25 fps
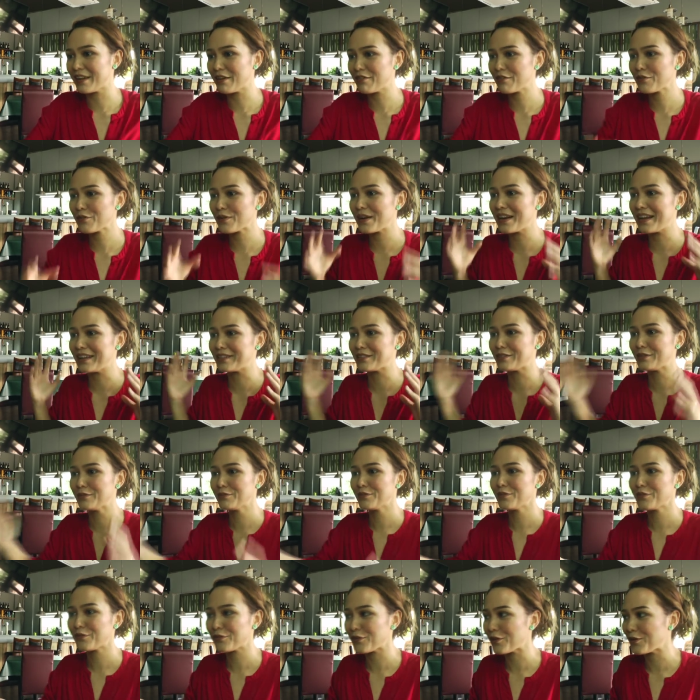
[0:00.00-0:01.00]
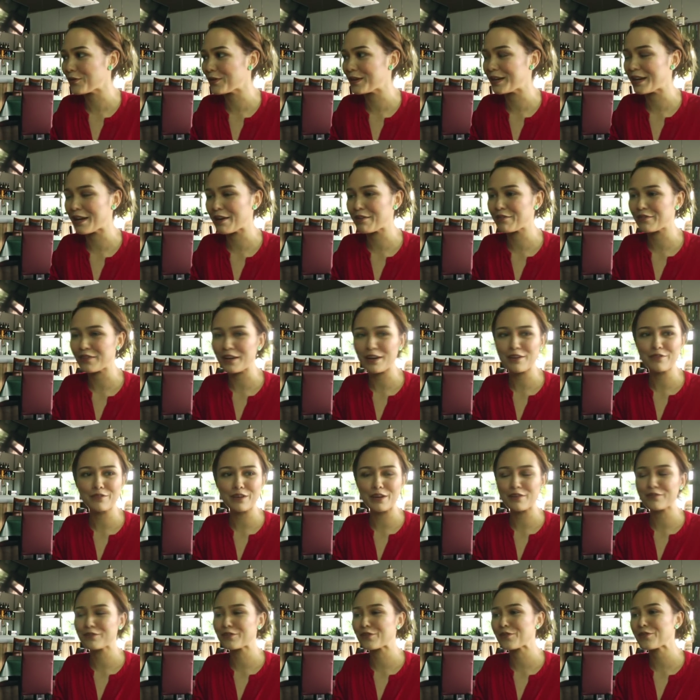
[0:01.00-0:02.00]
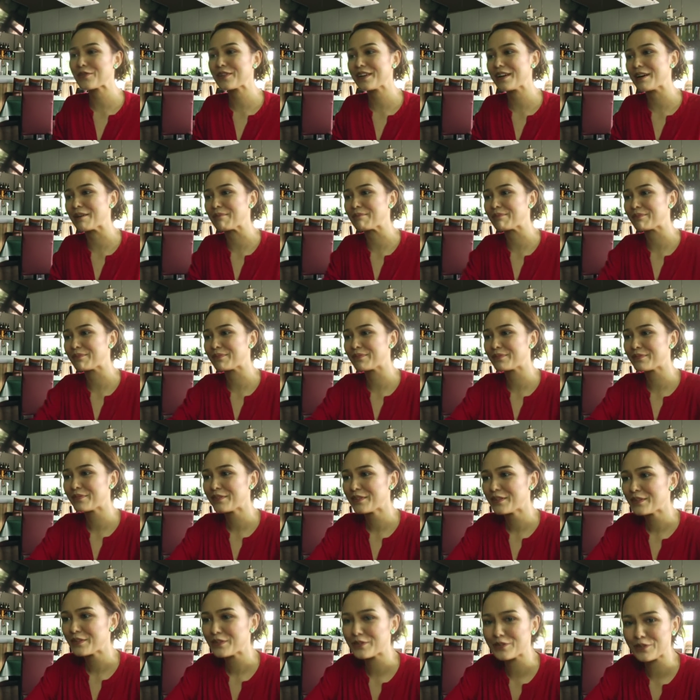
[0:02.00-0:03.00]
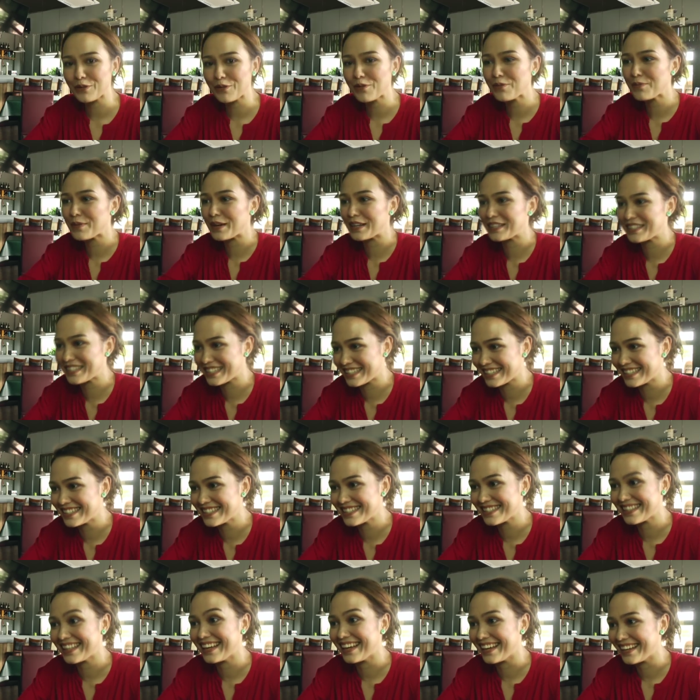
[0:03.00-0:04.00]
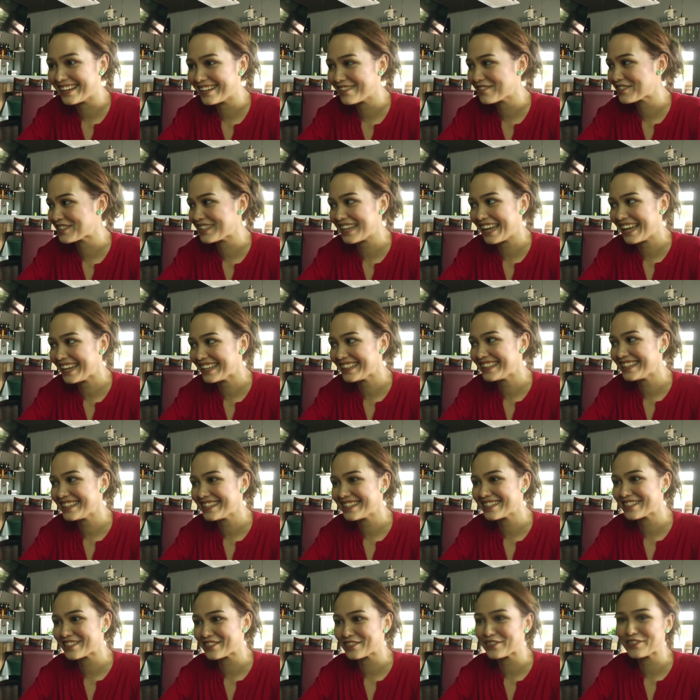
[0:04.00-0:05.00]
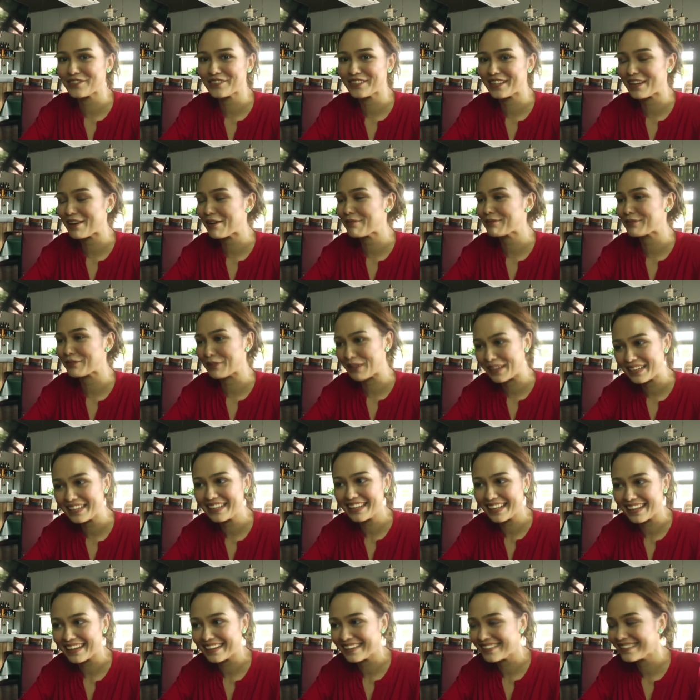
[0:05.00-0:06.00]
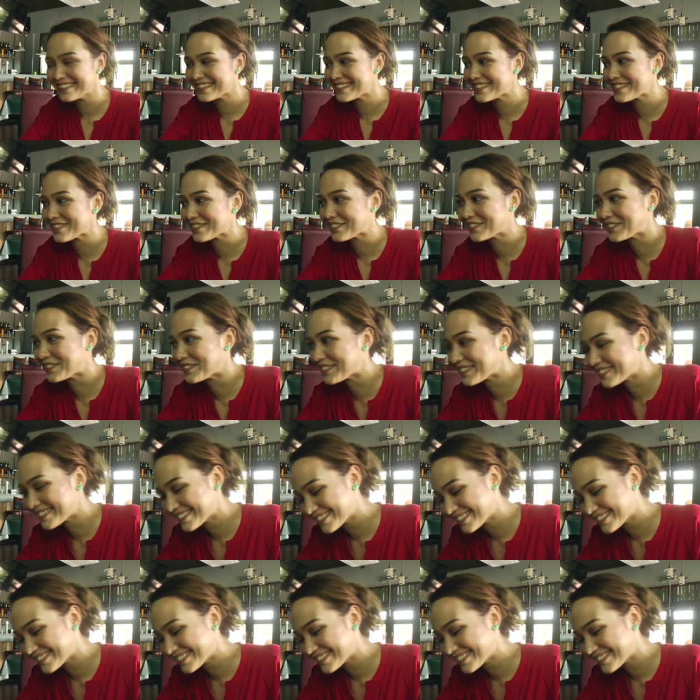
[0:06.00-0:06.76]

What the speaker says: Everyone has to move forward. I've grown up so much since then. It was 18 years old. Now I'm 29. So